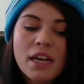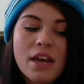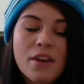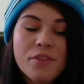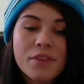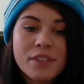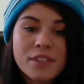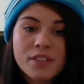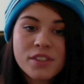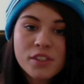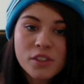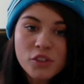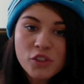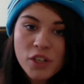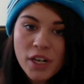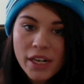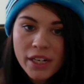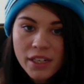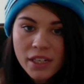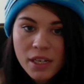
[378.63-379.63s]
and then still
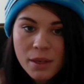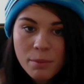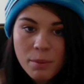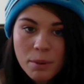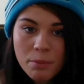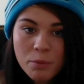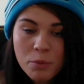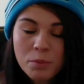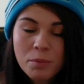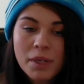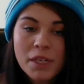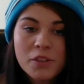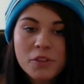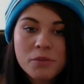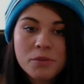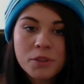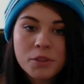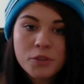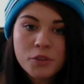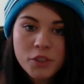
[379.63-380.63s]
trying to keep up with my
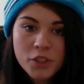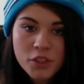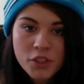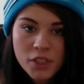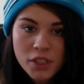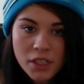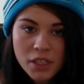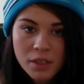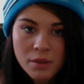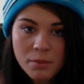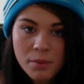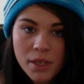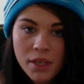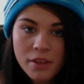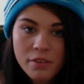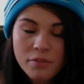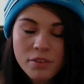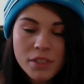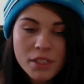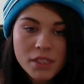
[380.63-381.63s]
nutrition and
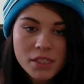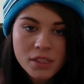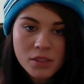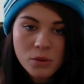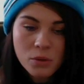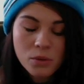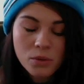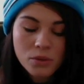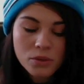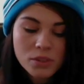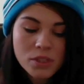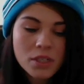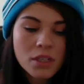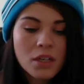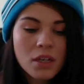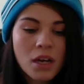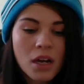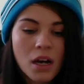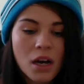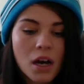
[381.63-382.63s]
my fitness goals,
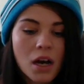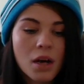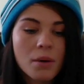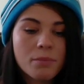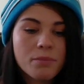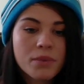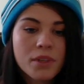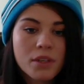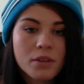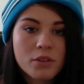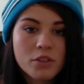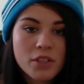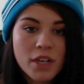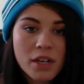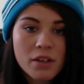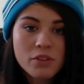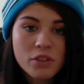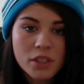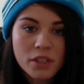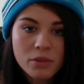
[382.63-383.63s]
it was
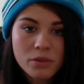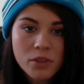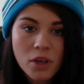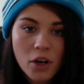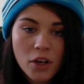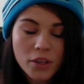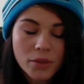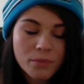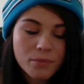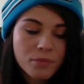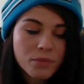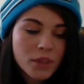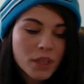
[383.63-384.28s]
challenging, it was hard.